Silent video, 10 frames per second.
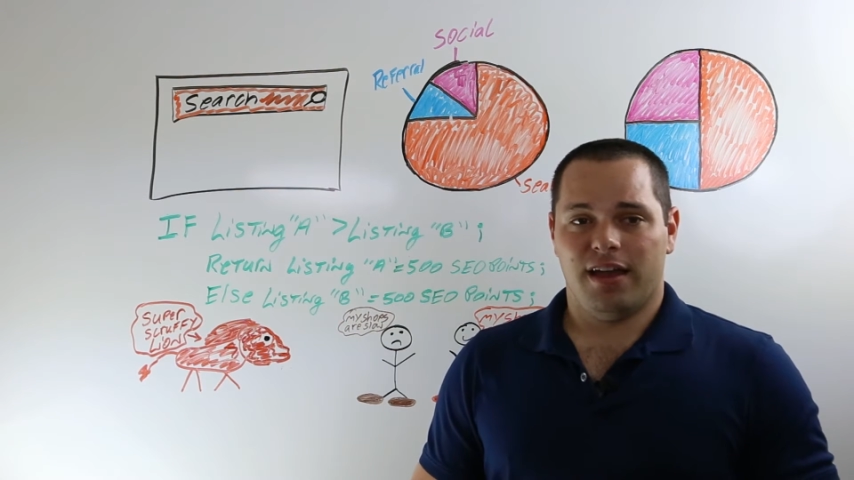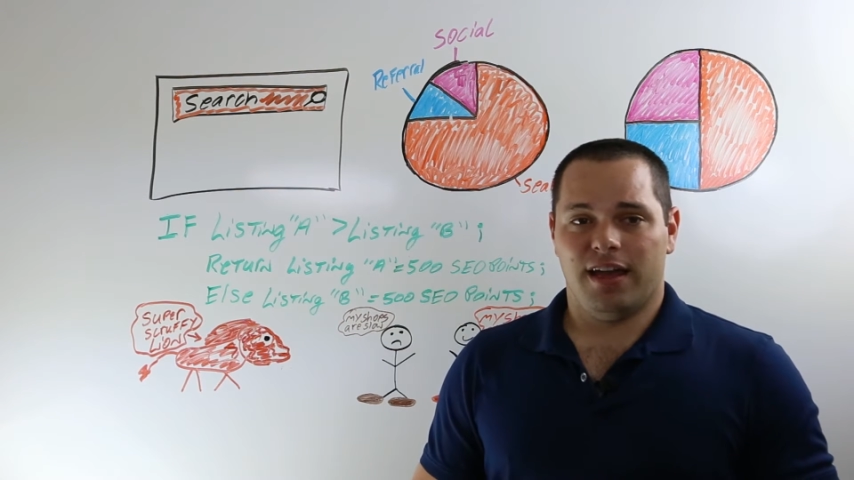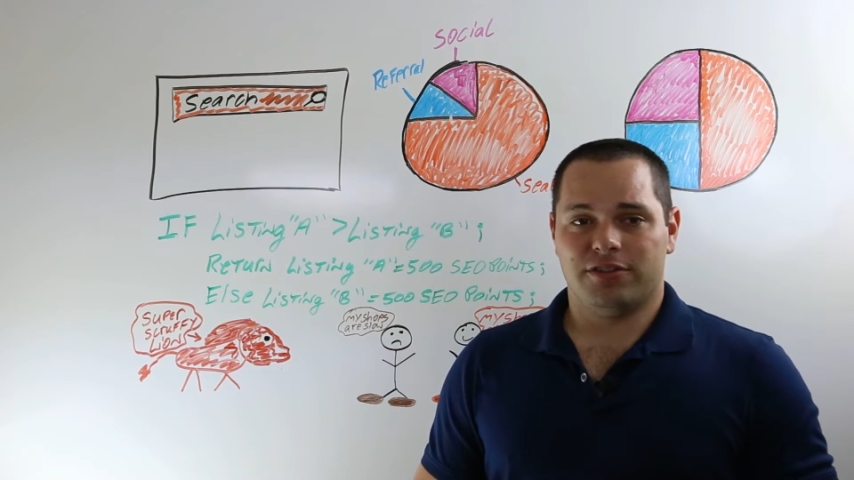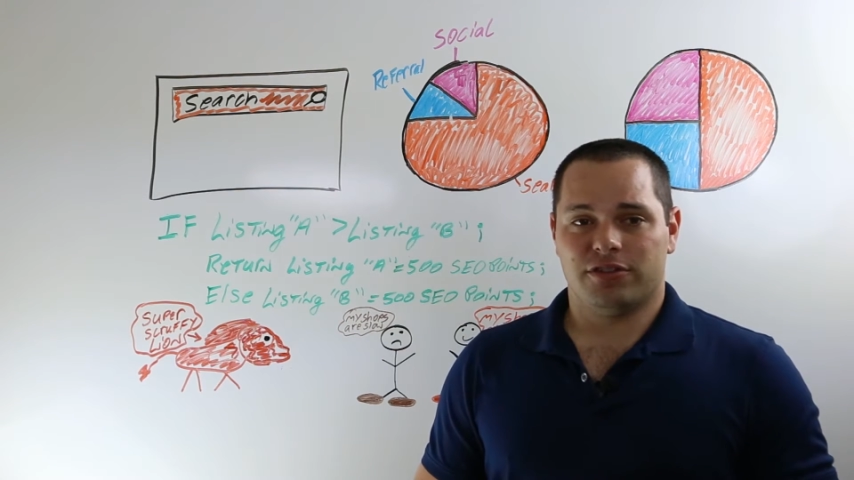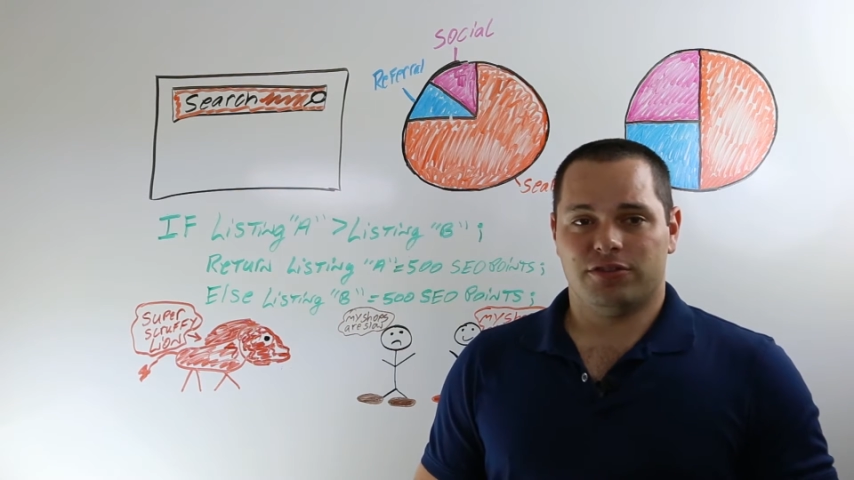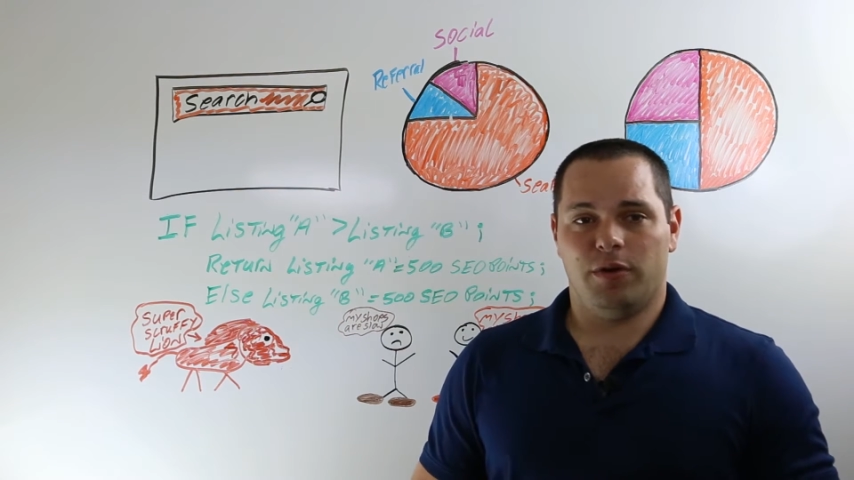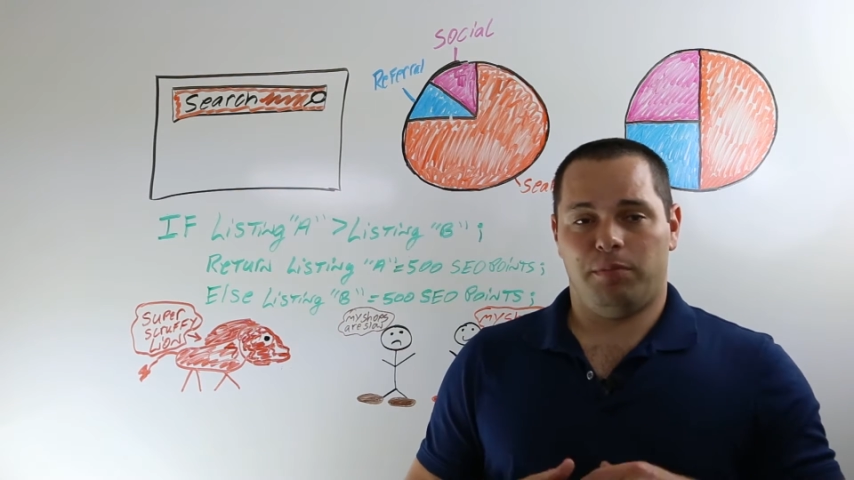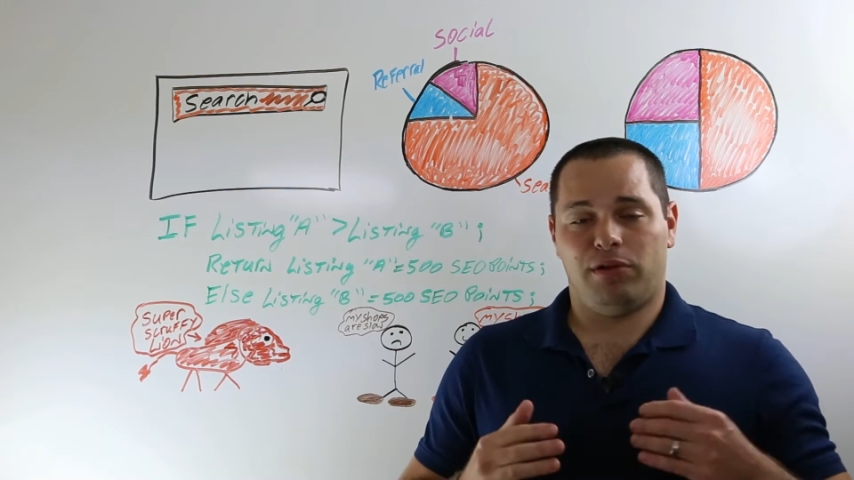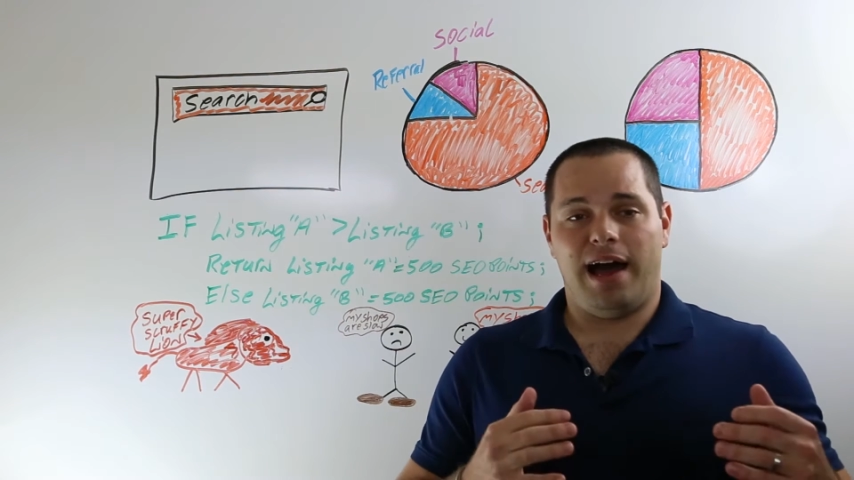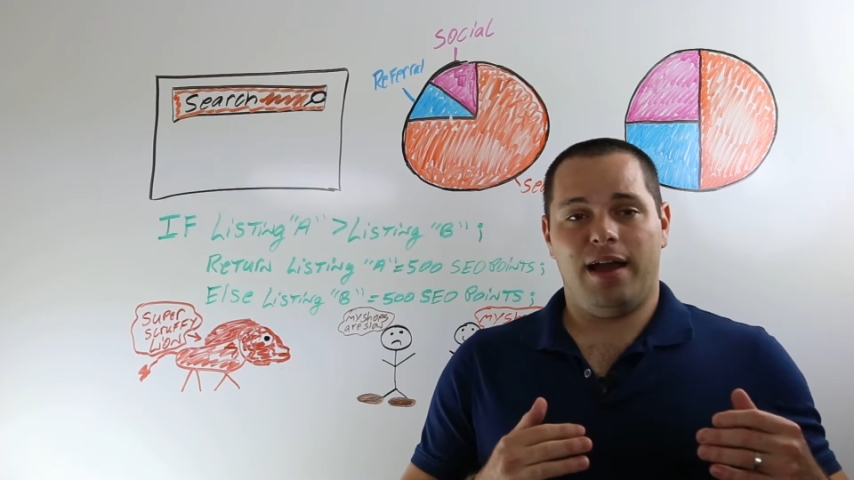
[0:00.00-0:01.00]
It's just to
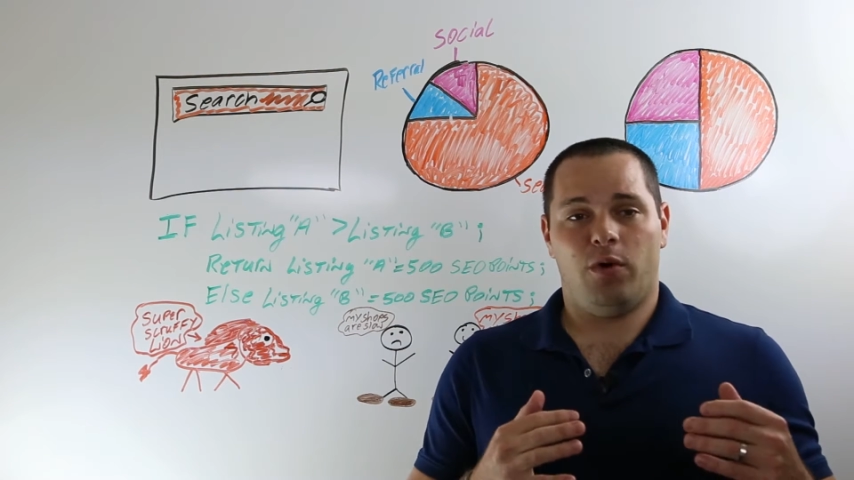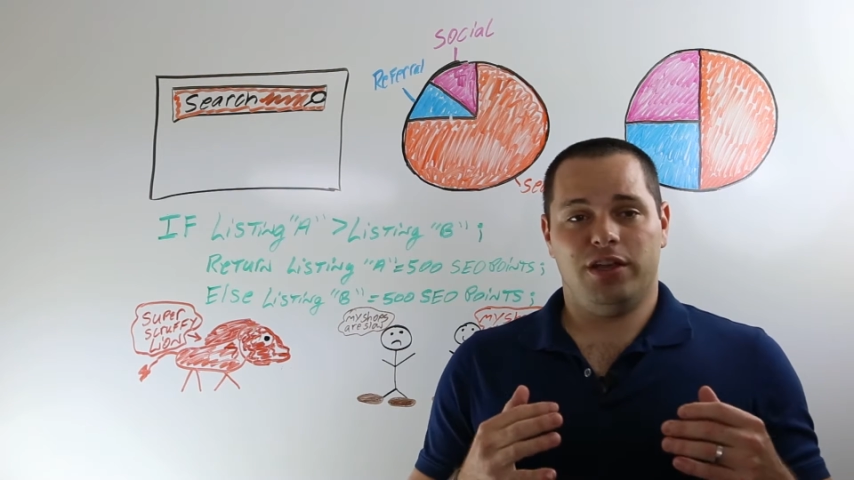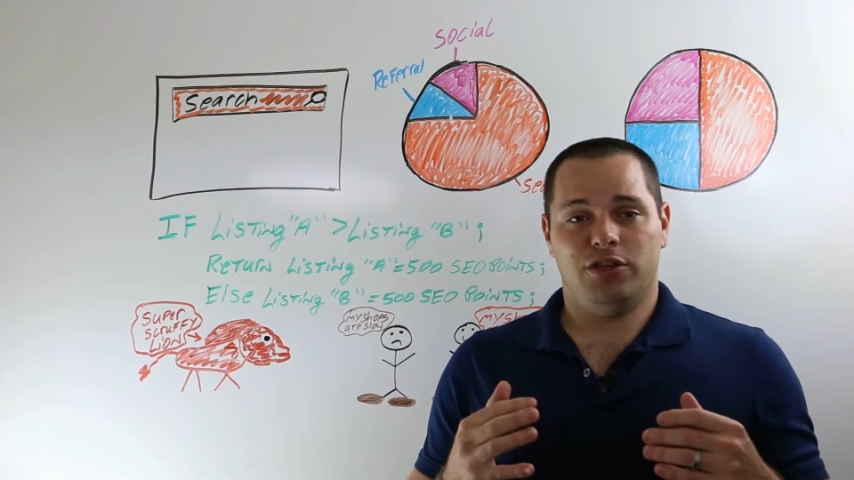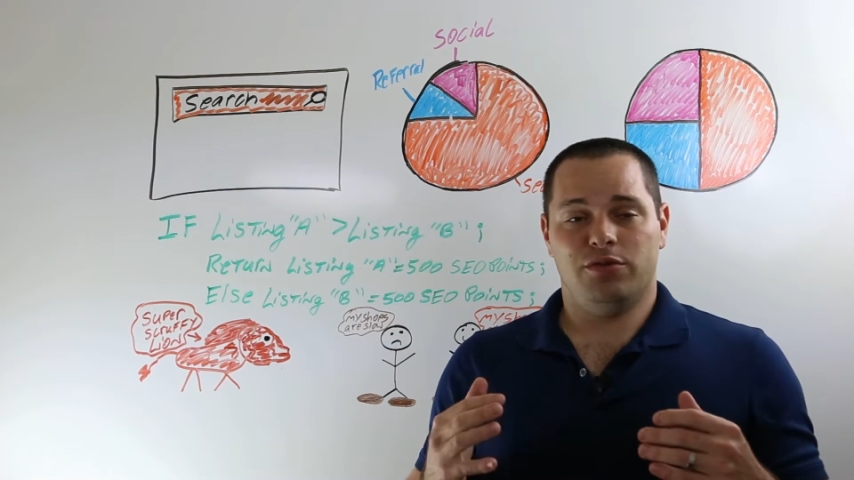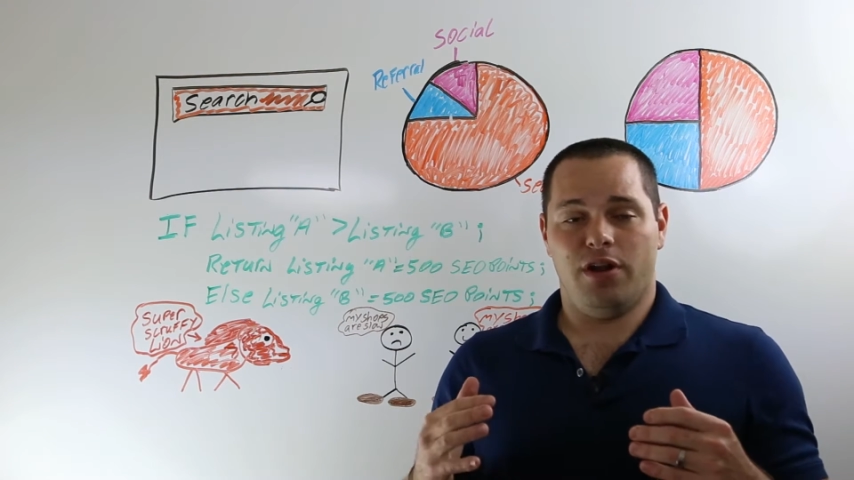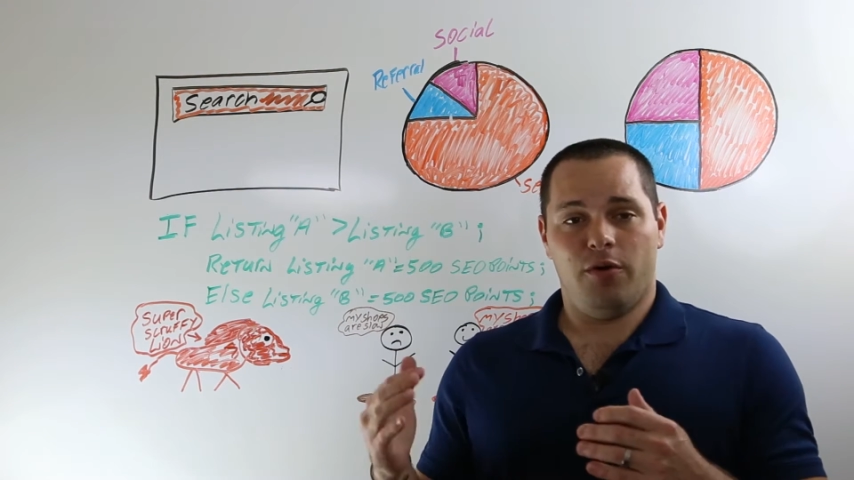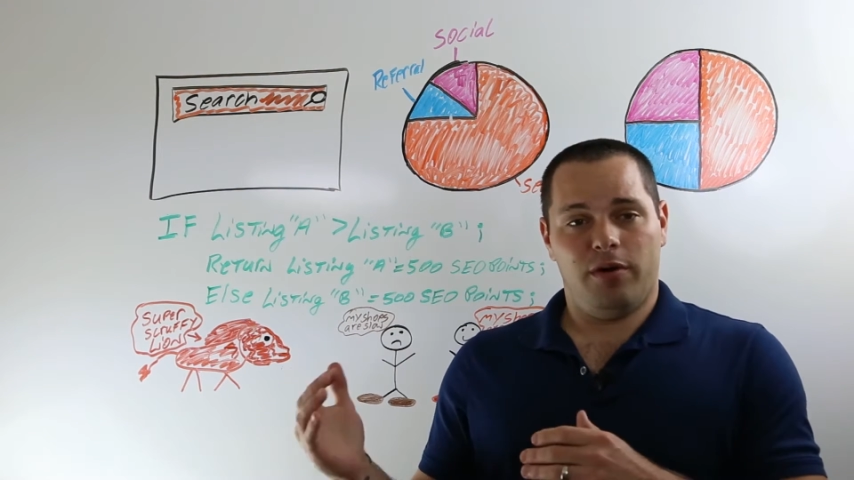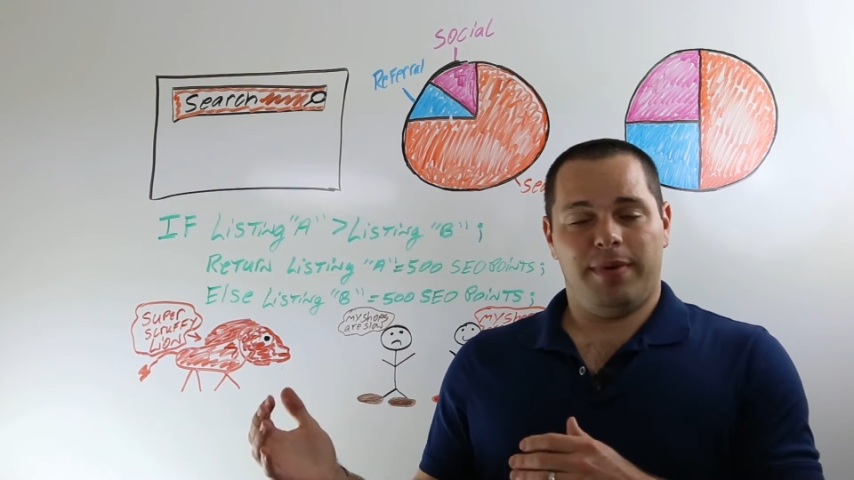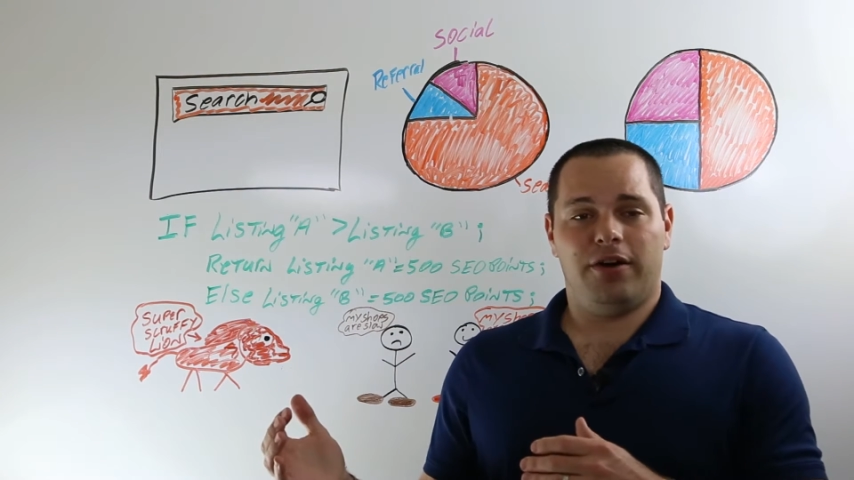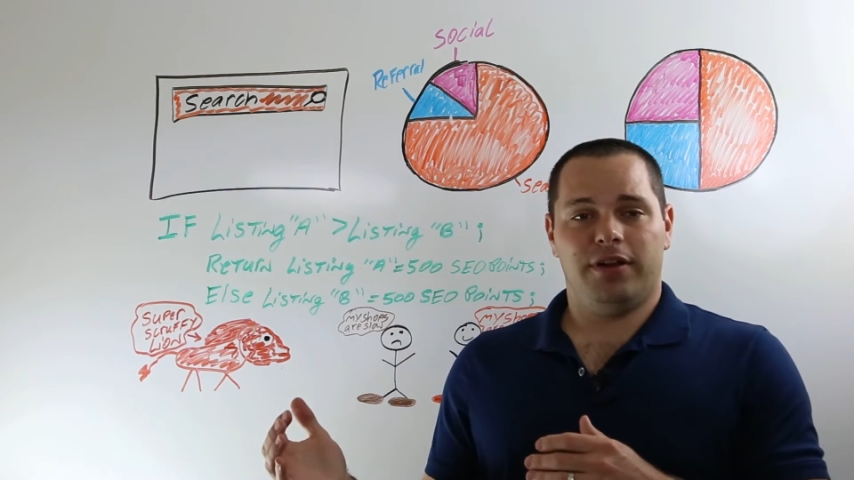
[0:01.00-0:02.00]
apply what you know
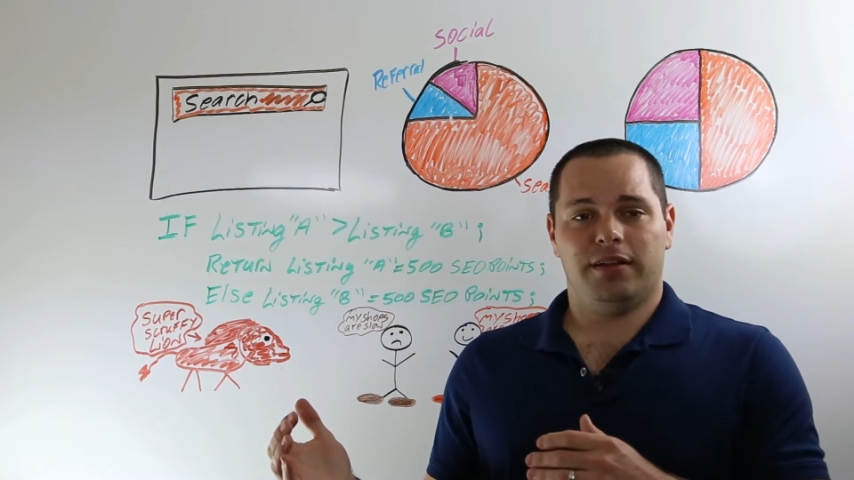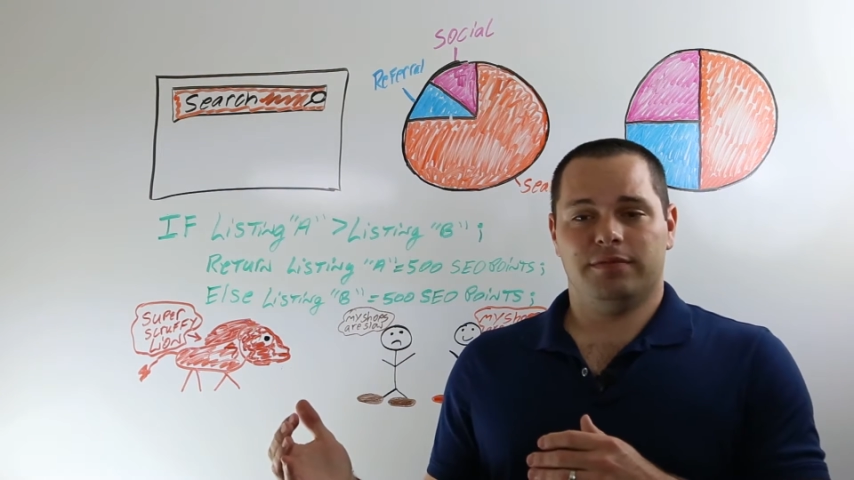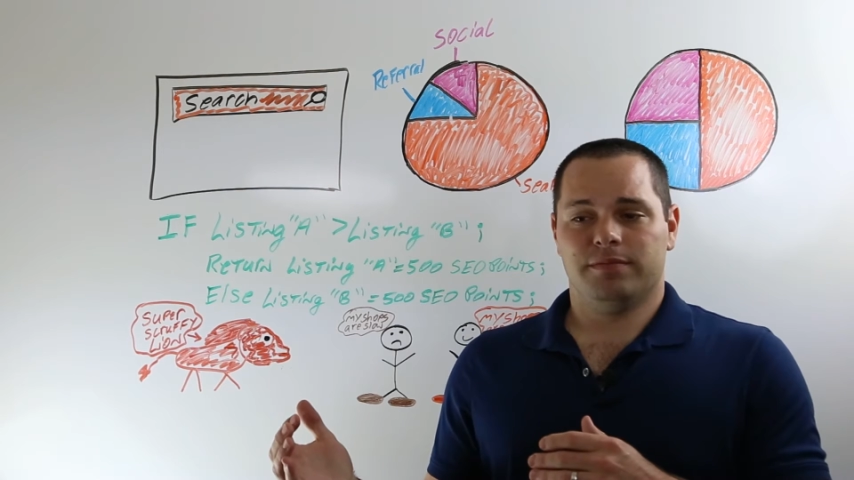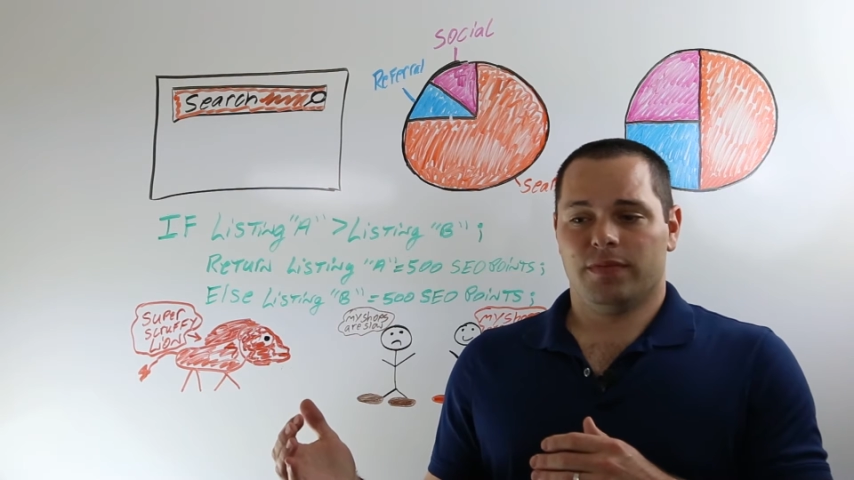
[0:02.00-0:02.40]
about it